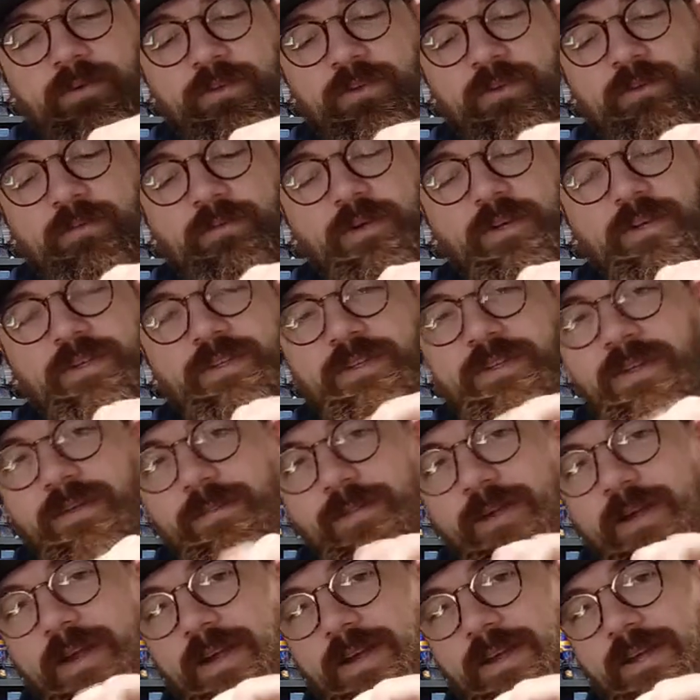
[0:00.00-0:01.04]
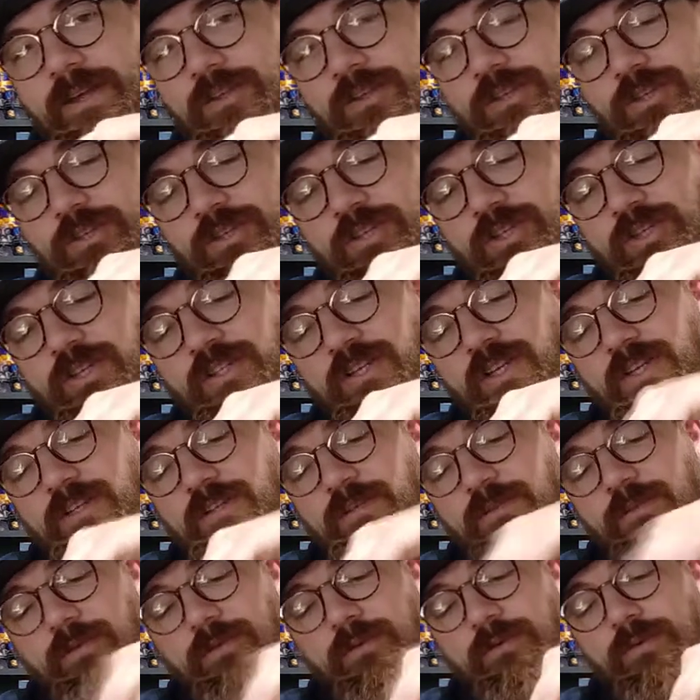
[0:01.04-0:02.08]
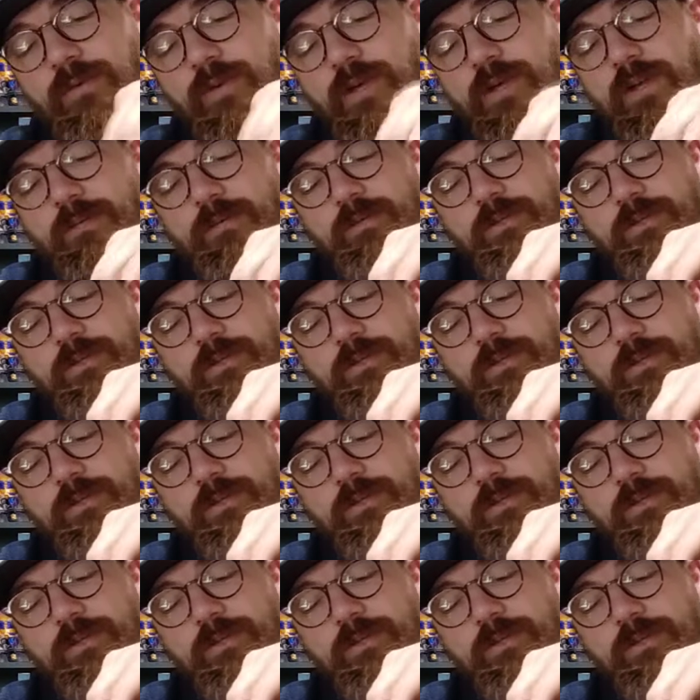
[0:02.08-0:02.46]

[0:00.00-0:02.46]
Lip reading: some reason in package it just doesn't look great,